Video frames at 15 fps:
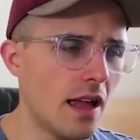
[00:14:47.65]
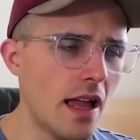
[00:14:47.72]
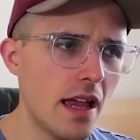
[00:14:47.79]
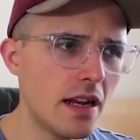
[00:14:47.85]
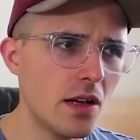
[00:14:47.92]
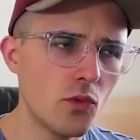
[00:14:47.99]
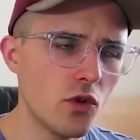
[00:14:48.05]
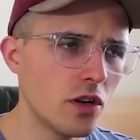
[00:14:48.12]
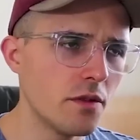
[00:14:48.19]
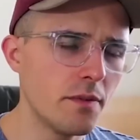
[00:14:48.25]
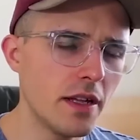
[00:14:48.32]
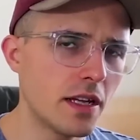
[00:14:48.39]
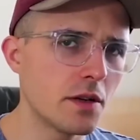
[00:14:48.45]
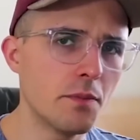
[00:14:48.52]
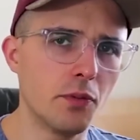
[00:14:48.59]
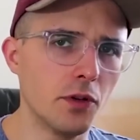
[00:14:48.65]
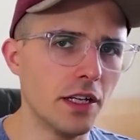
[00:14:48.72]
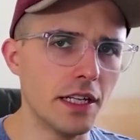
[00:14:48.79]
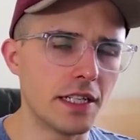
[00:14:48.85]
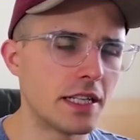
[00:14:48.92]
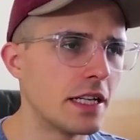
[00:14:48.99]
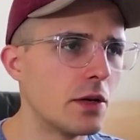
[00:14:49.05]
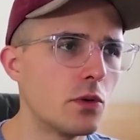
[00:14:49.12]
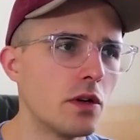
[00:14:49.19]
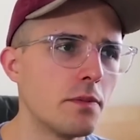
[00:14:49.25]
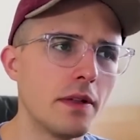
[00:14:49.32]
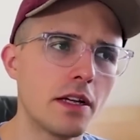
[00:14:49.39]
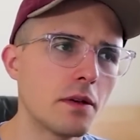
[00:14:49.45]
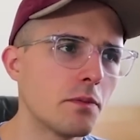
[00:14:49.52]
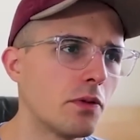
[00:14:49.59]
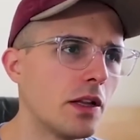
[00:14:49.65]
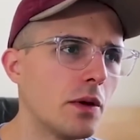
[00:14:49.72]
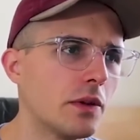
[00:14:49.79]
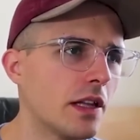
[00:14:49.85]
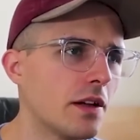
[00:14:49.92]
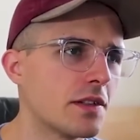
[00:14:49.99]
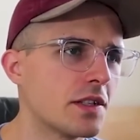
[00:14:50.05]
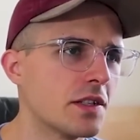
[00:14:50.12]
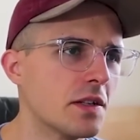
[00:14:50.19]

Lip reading: And it wouldn't be complete. It wouldn't be complete without